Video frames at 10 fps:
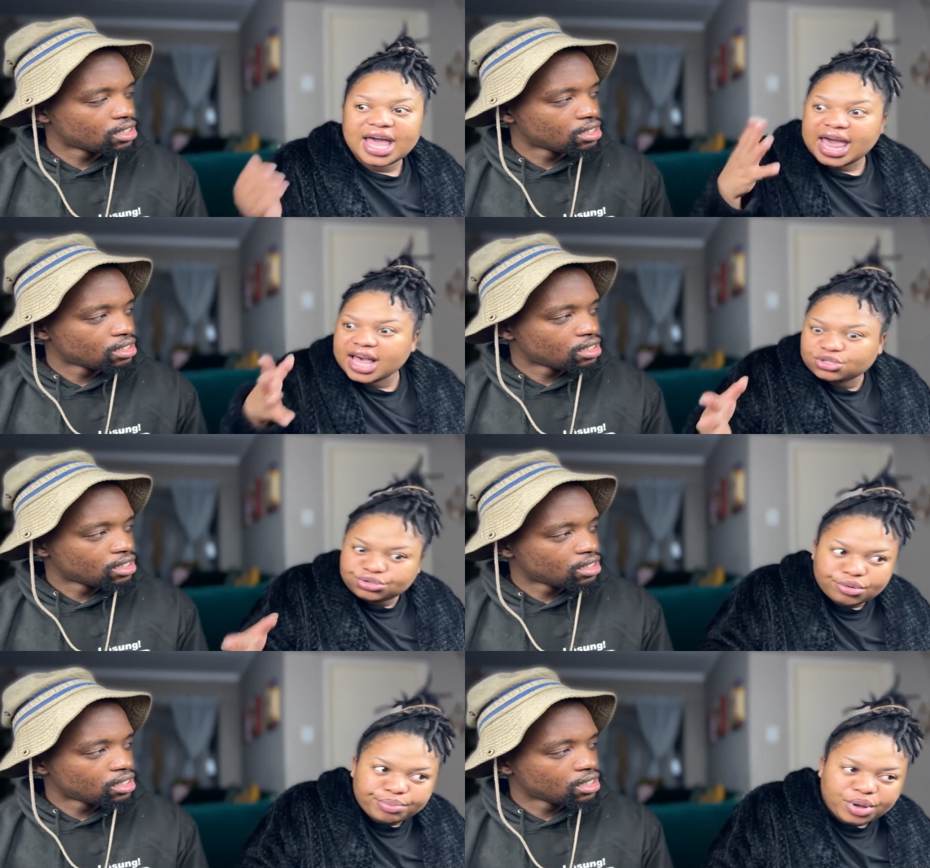
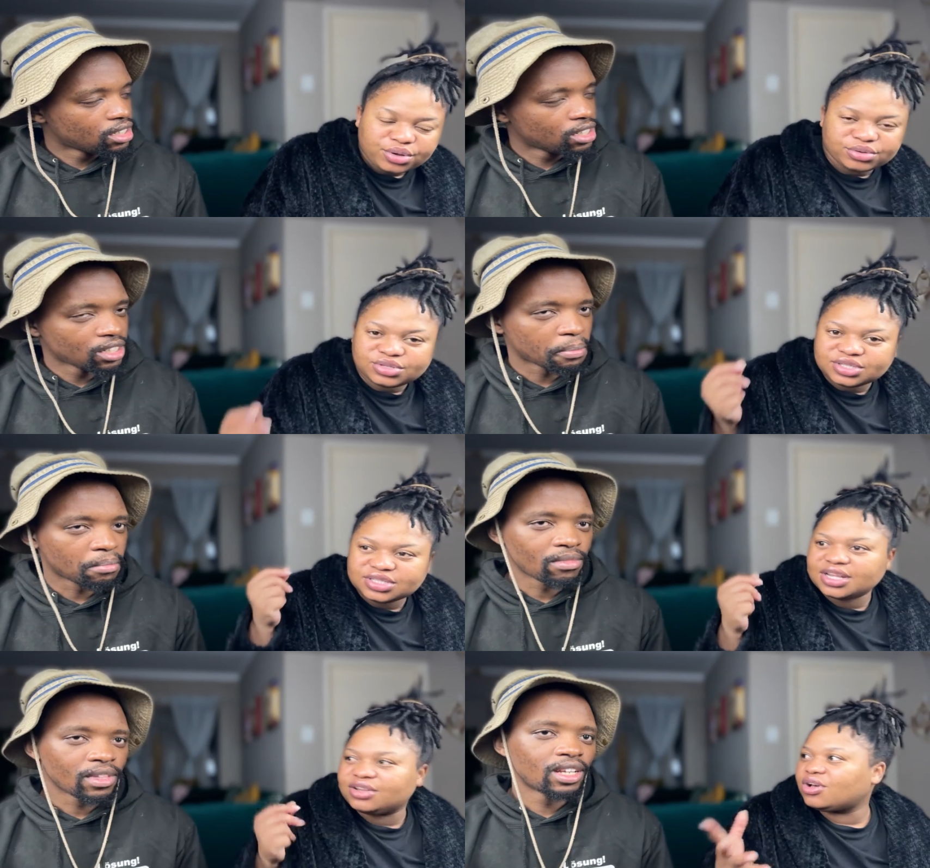Speaker 1: actual posts
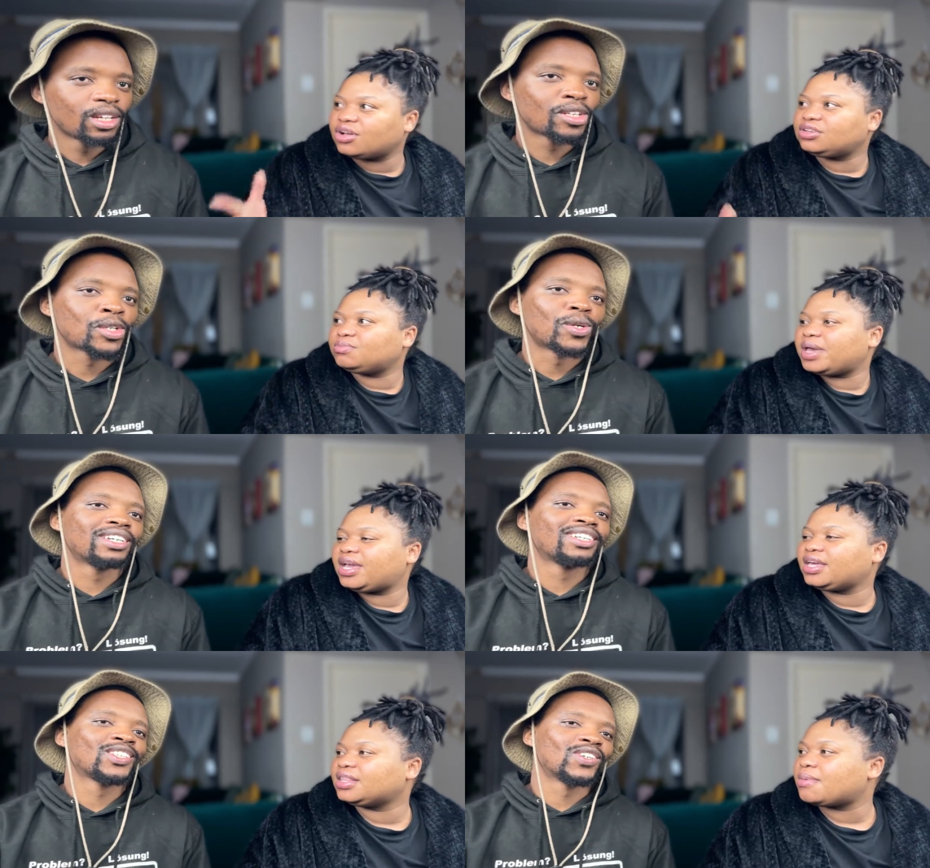and not so,
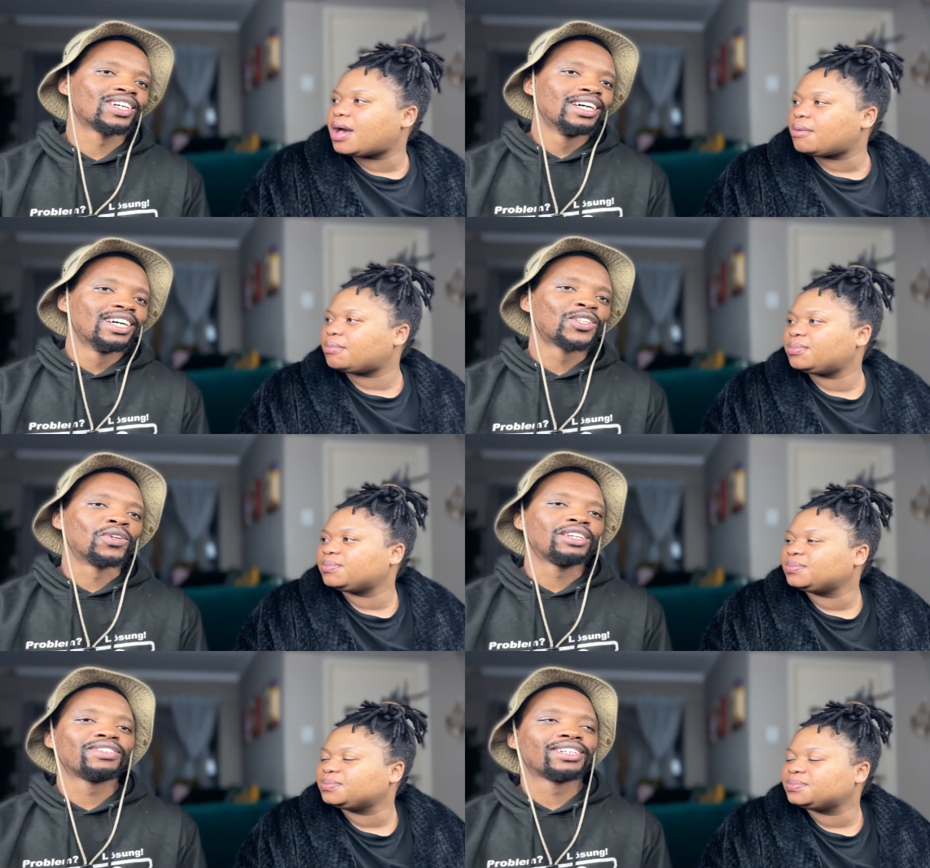making so, them up.
Speaker 2: So
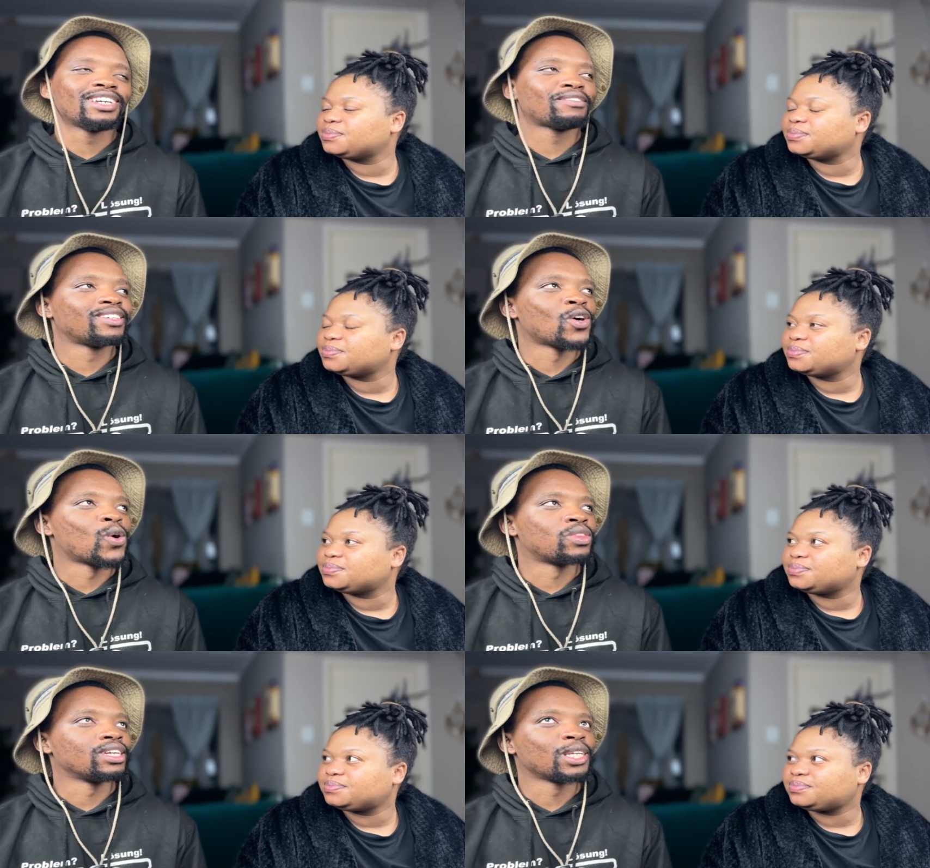even even
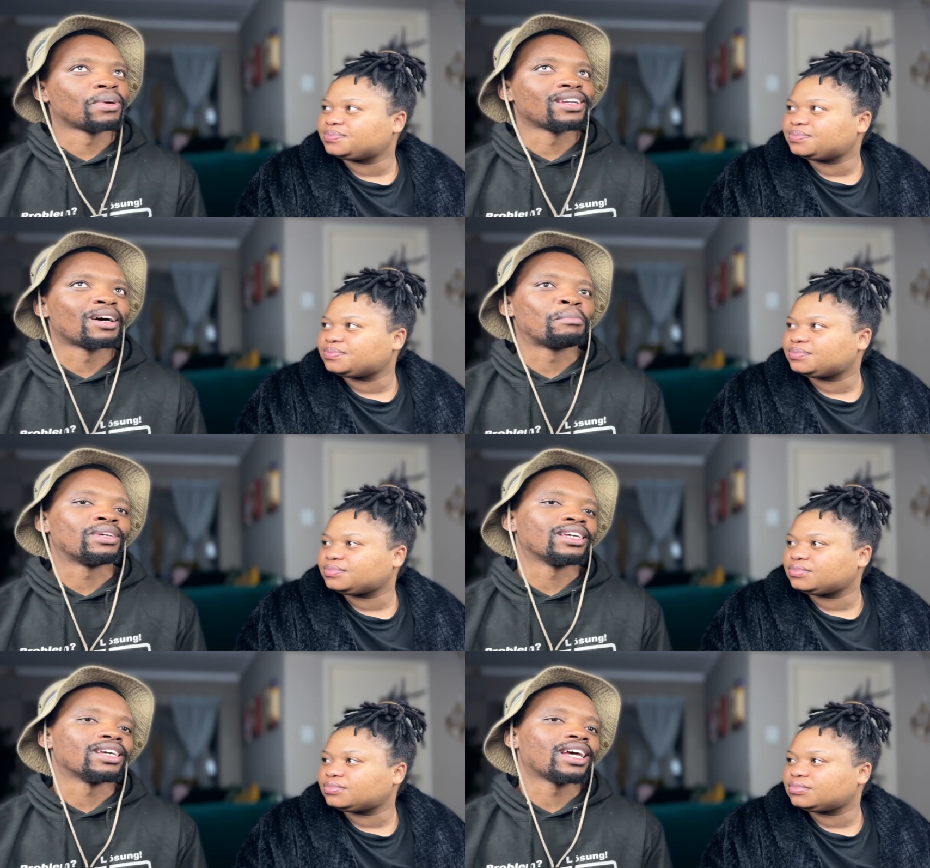though things might not
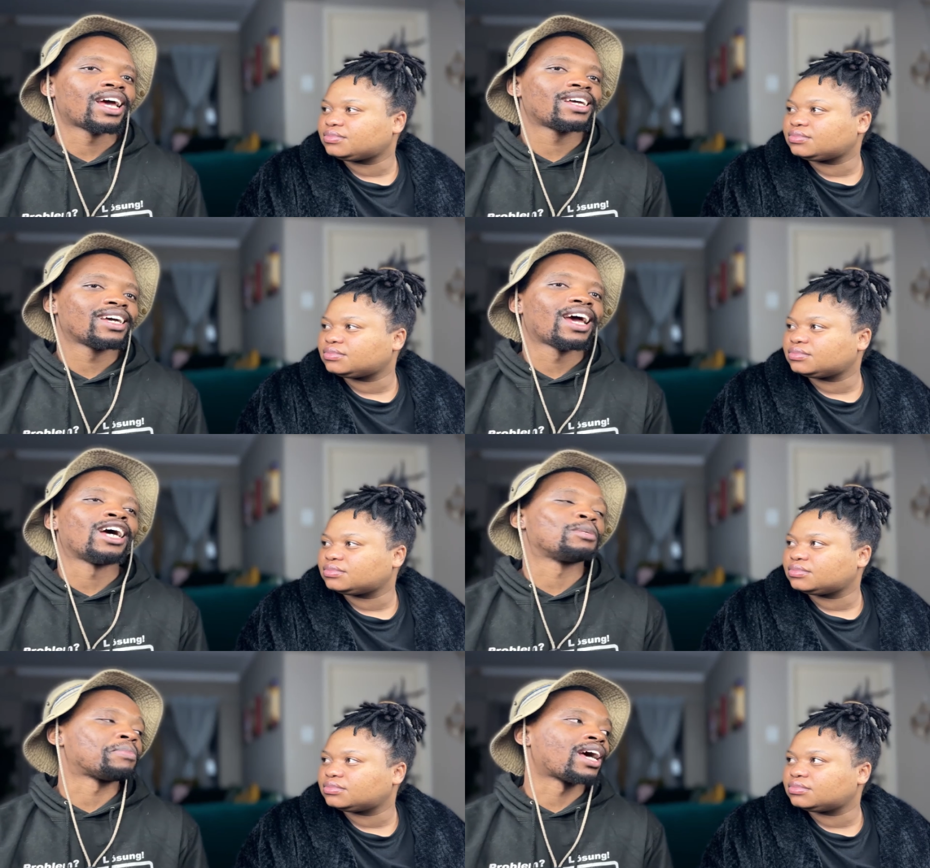be
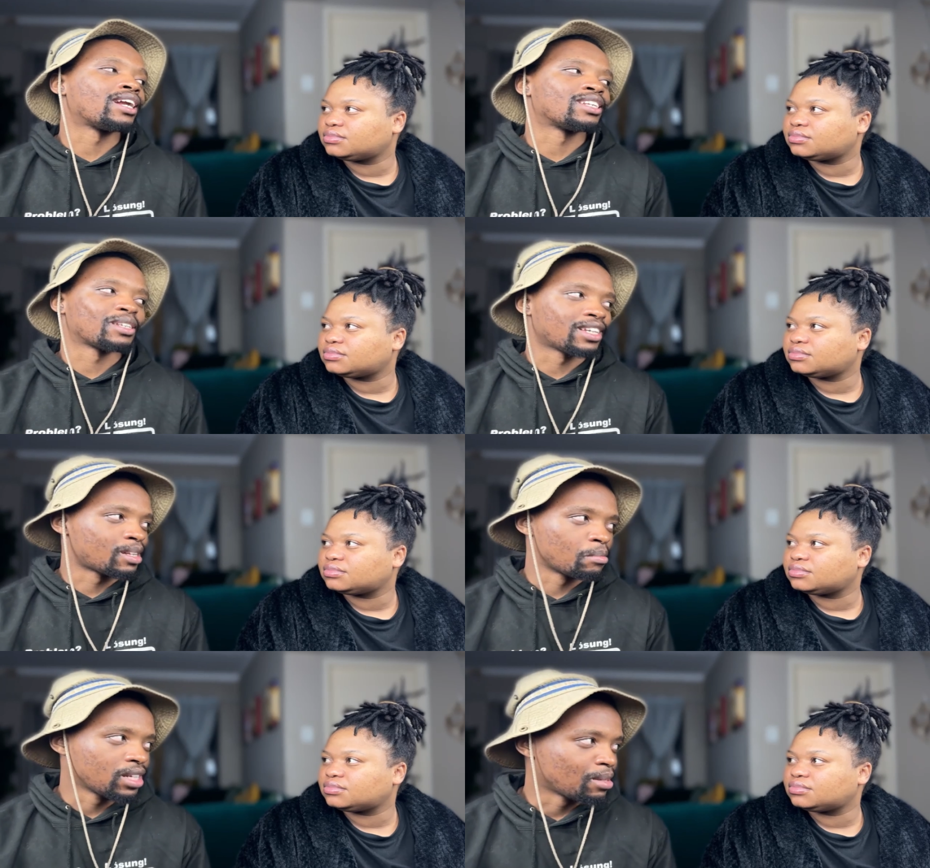as bad as, as
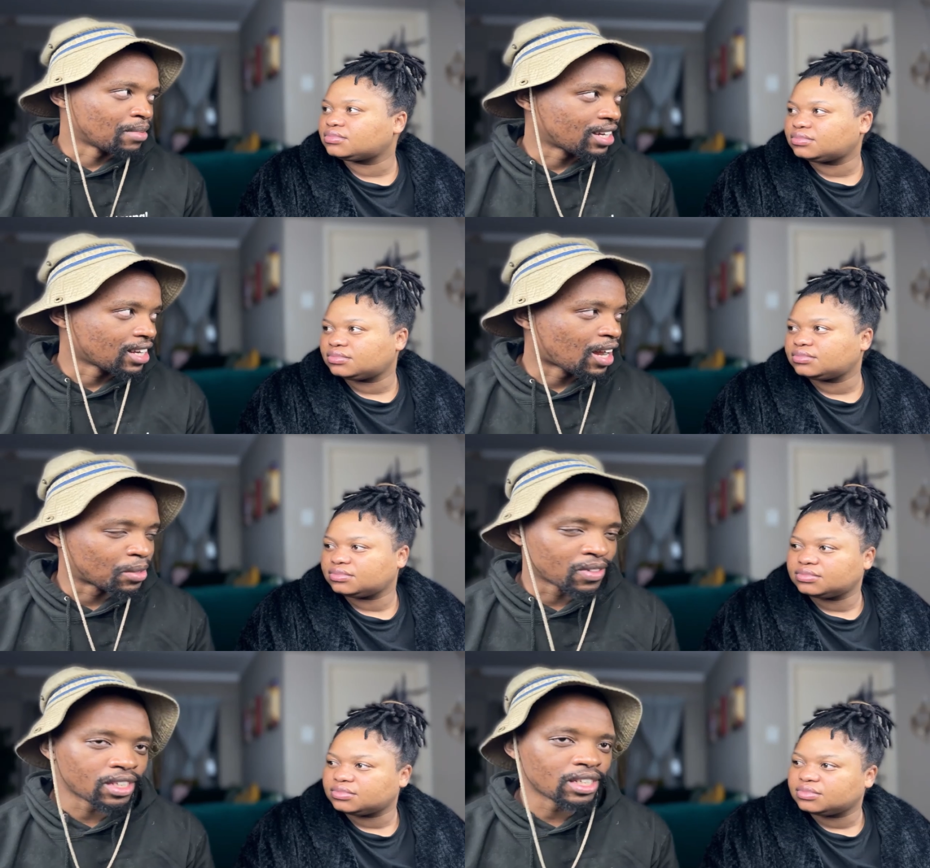the media make it out
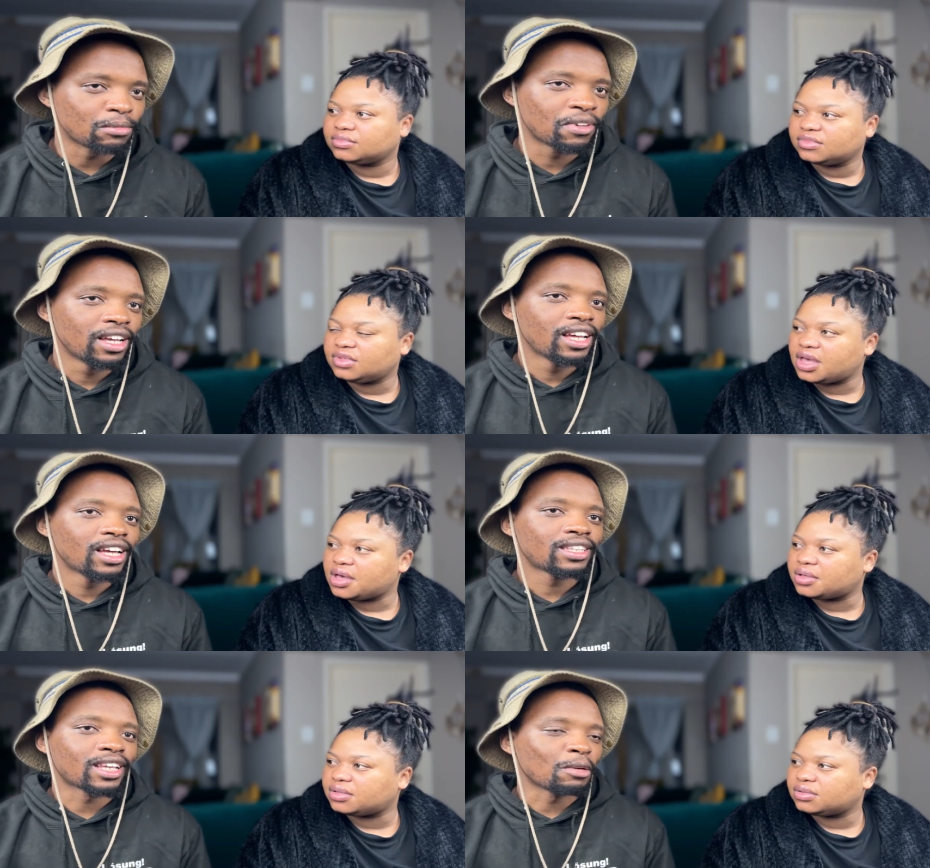to seem,
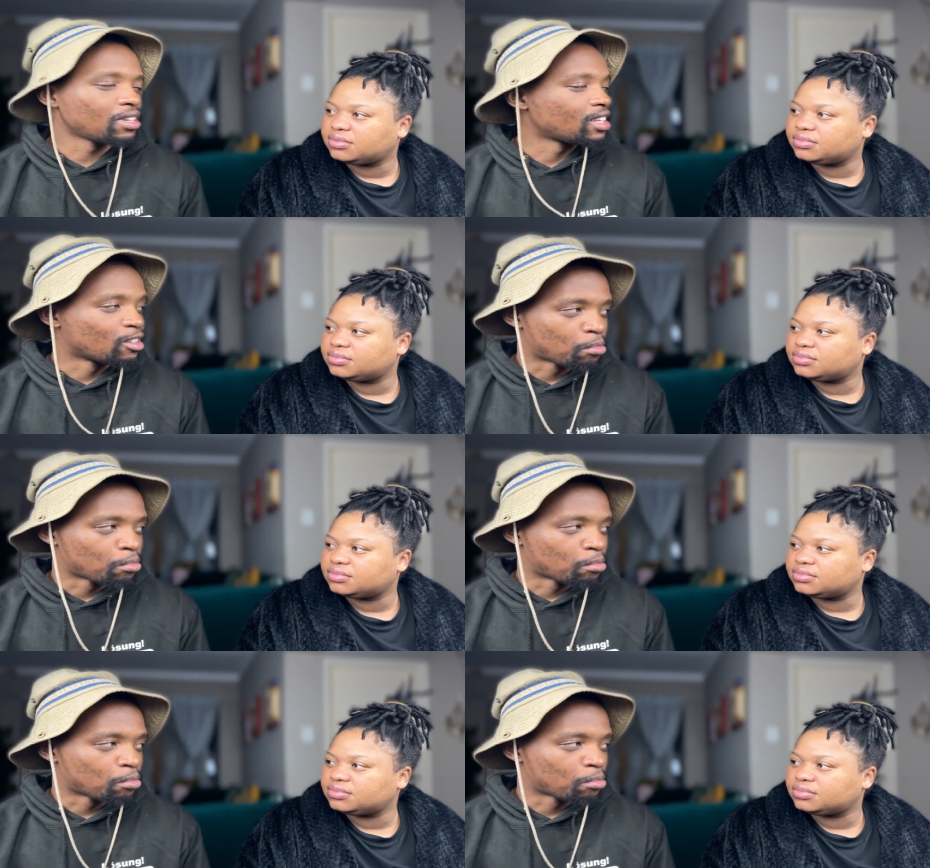yeah. they they have